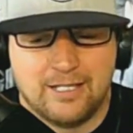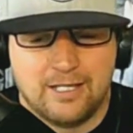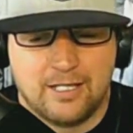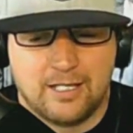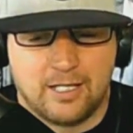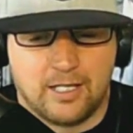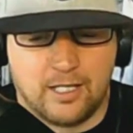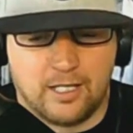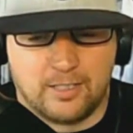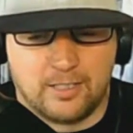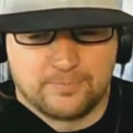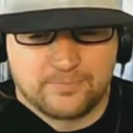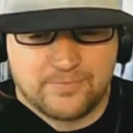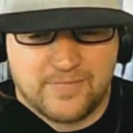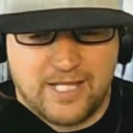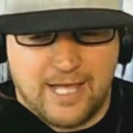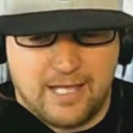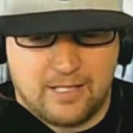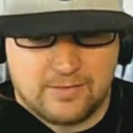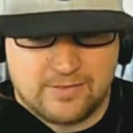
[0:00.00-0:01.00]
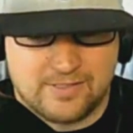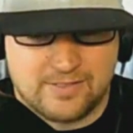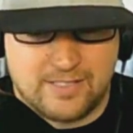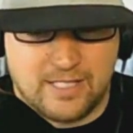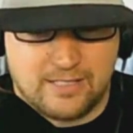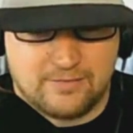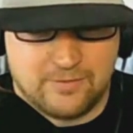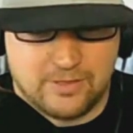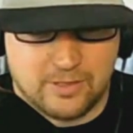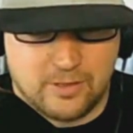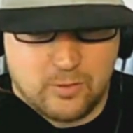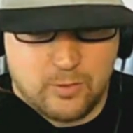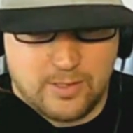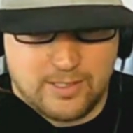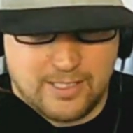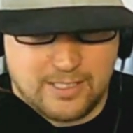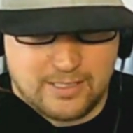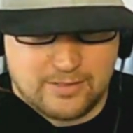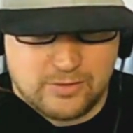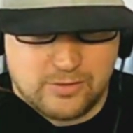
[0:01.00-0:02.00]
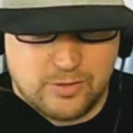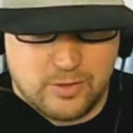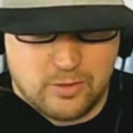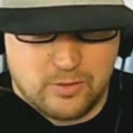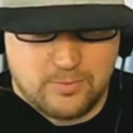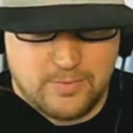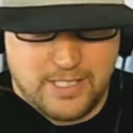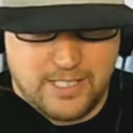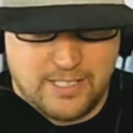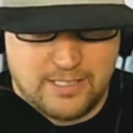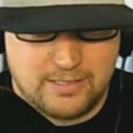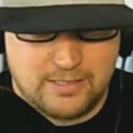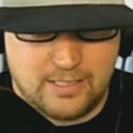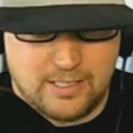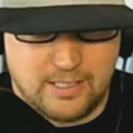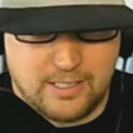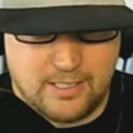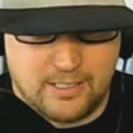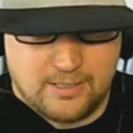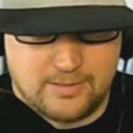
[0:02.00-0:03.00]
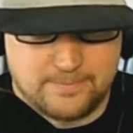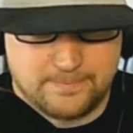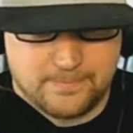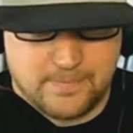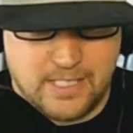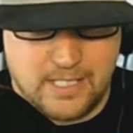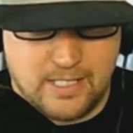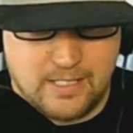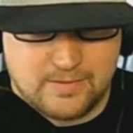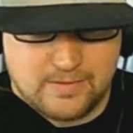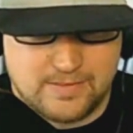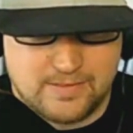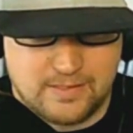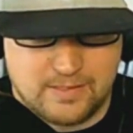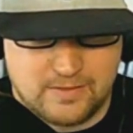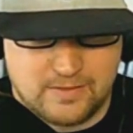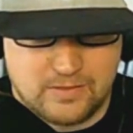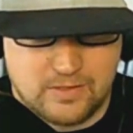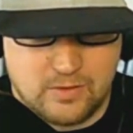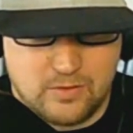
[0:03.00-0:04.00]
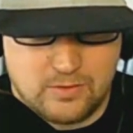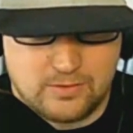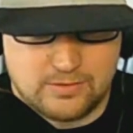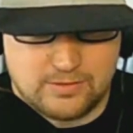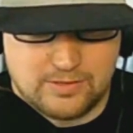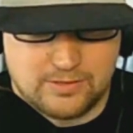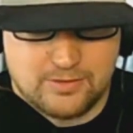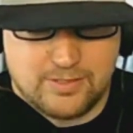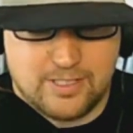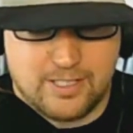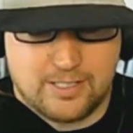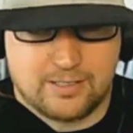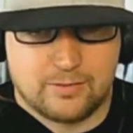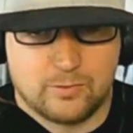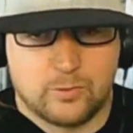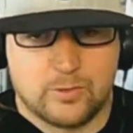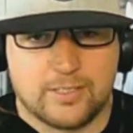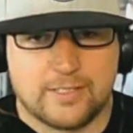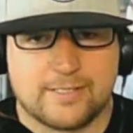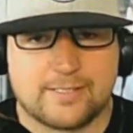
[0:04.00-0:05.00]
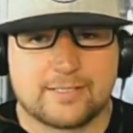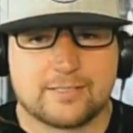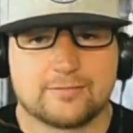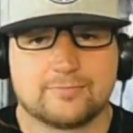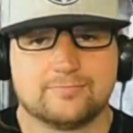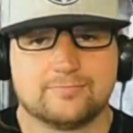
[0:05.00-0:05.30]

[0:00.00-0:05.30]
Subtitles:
Kyle just gave you a quick intro, man. How's things going in your neck of the woods?